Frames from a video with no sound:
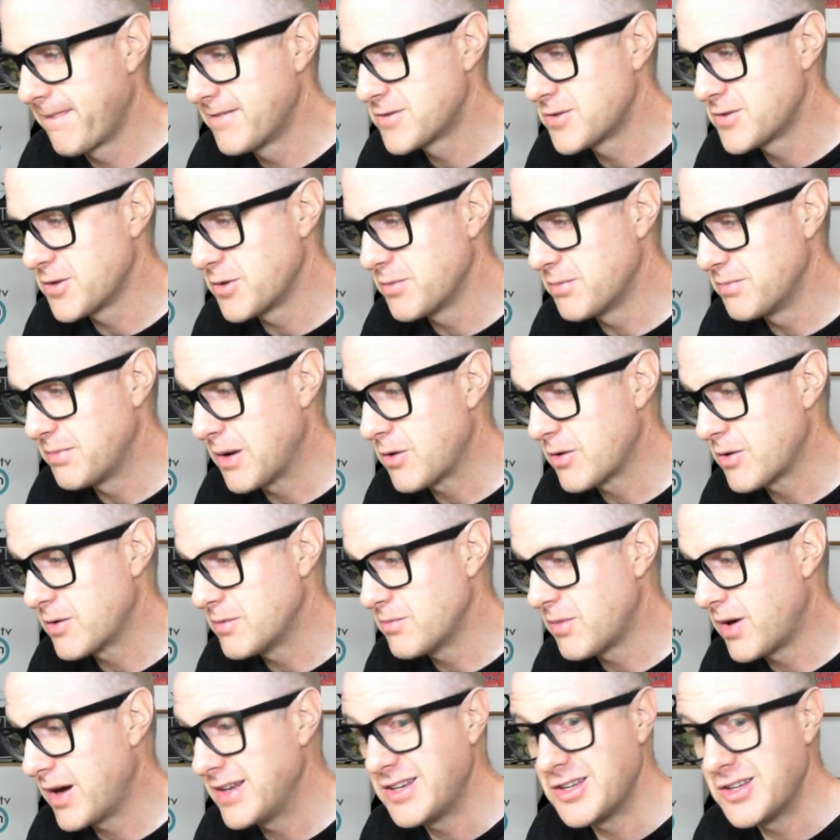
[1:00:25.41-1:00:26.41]
So bear
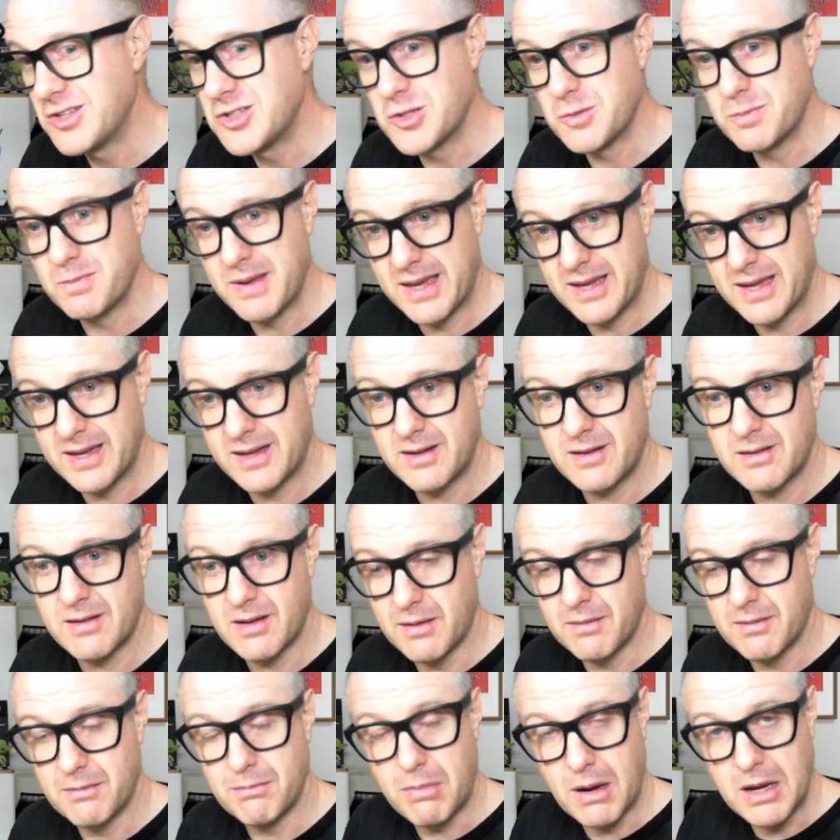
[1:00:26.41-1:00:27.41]
in mind, in Japan,
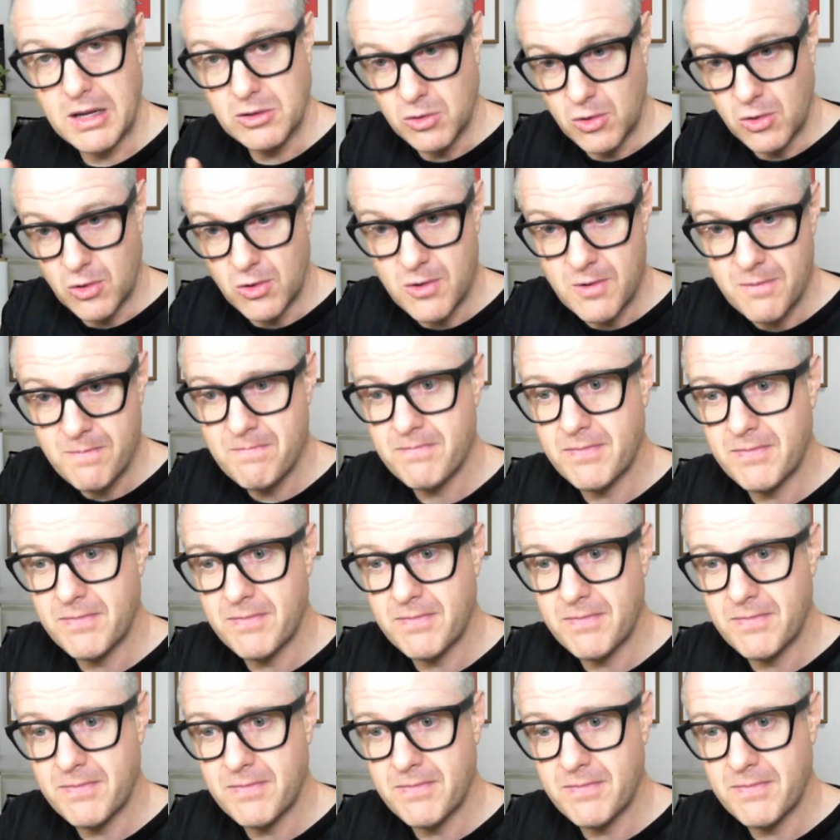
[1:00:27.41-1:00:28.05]
by law,